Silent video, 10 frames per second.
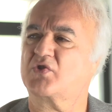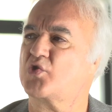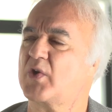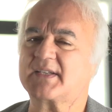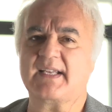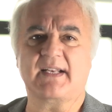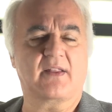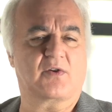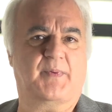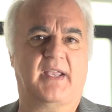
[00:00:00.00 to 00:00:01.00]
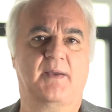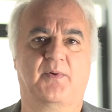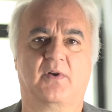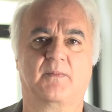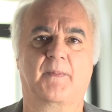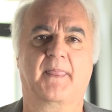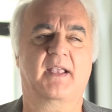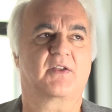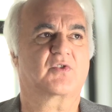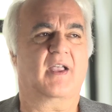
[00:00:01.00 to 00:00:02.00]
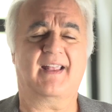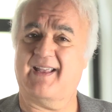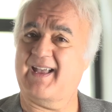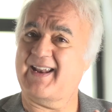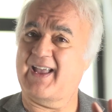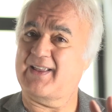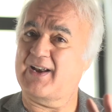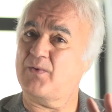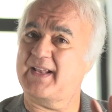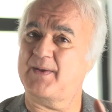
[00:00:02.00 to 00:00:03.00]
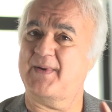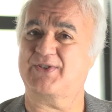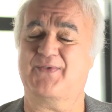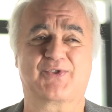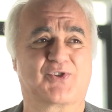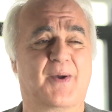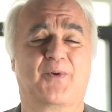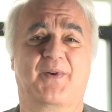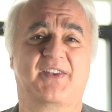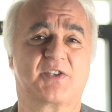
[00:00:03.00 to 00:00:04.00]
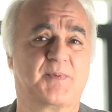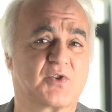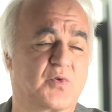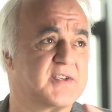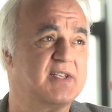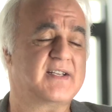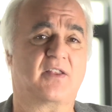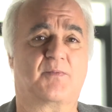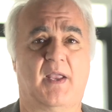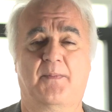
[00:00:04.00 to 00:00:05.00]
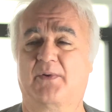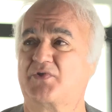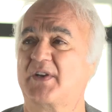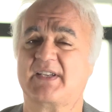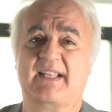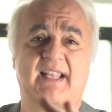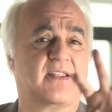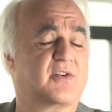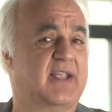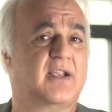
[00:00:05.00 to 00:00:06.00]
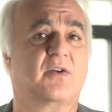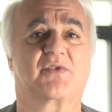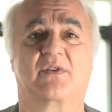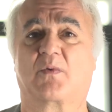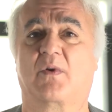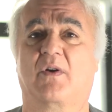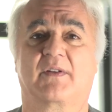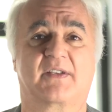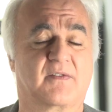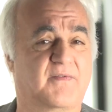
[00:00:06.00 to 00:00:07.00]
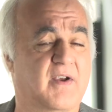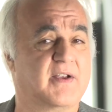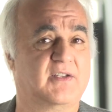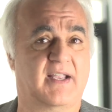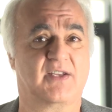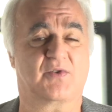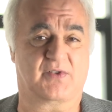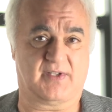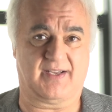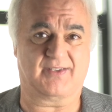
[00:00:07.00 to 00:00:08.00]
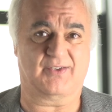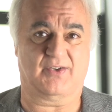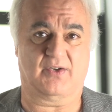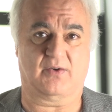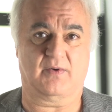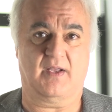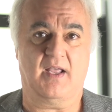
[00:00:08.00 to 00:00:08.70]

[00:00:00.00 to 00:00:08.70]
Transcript: trusting other people, and I don't want to get myself in trouble with this, but trusting other people, trusting the other egos in the world is a very dangerous thing to do.